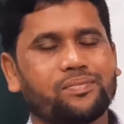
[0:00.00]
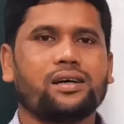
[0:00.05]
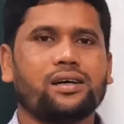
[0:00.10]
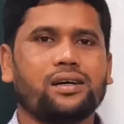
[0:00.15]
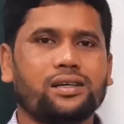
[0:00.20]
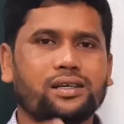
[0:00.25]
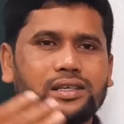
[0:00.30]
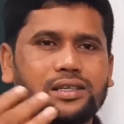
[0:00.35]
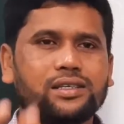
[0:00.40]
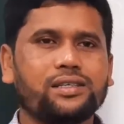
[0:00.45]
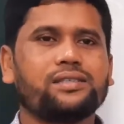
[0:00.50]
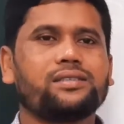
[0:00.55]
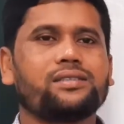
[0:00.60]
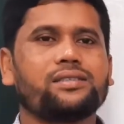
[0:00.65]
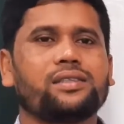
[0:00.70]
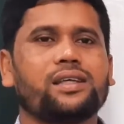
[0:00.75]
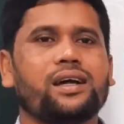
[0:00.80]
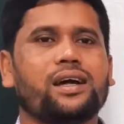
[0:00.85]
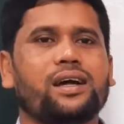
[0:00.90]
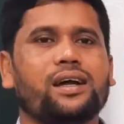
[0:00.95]
It is
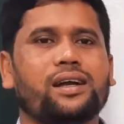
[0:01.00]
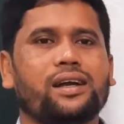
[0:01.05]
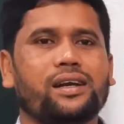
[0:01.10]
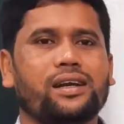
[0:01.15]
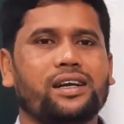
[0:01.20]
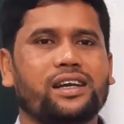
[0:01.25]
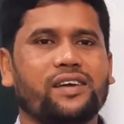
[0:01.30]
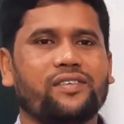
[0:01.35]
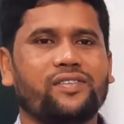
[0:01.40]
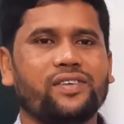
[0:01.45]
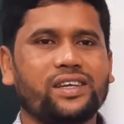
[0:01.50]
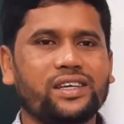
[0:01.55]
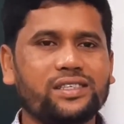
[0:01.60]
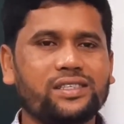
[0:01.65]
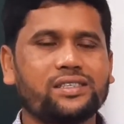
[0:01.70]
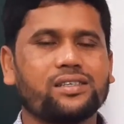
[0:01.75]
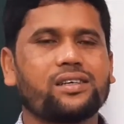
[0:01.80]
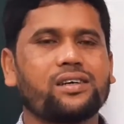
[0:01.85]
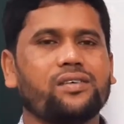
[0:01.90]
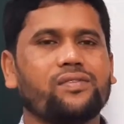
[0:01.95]
the
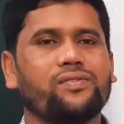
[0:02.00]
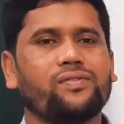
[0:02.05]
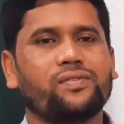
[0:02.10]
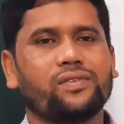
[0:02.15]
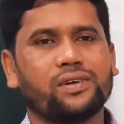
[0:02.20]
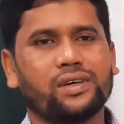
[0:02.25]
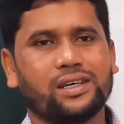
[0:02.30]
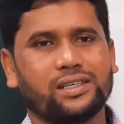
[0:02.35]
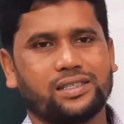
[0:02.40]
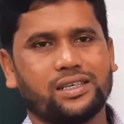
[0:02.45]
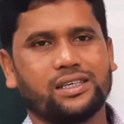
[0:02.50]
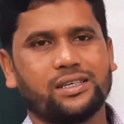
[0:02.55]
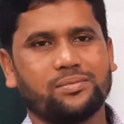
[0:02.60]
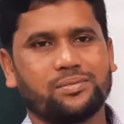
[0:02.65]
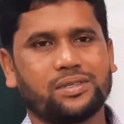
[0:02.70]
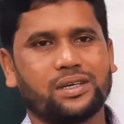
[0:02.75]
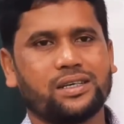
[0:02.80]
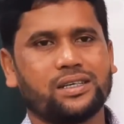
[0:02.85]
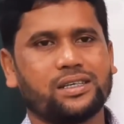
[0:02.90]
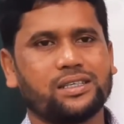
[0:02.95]
definition of assertive
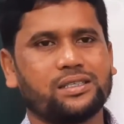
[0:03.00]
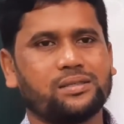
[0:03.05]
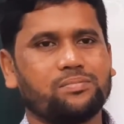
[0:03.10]
sentence,